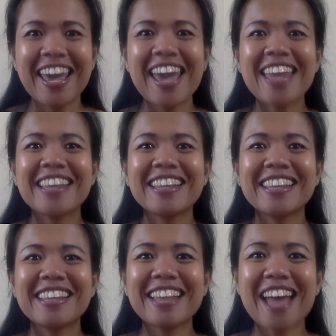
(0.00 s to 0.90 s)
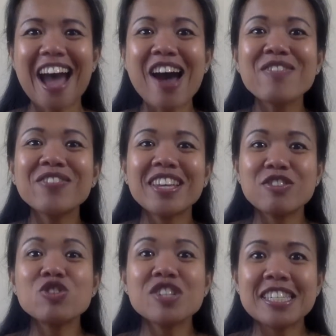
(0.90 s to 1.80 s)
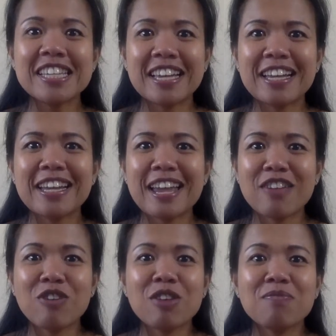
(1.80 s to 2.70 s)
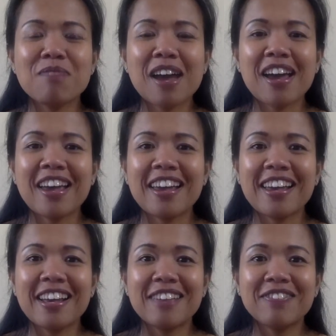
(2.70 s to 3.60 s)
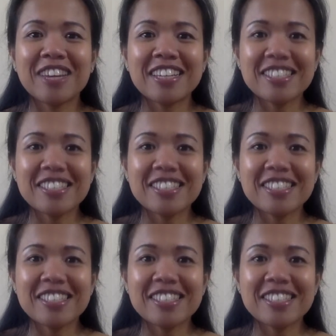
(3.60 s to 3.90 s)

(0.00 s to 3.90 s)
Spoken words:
And I'm interested in what my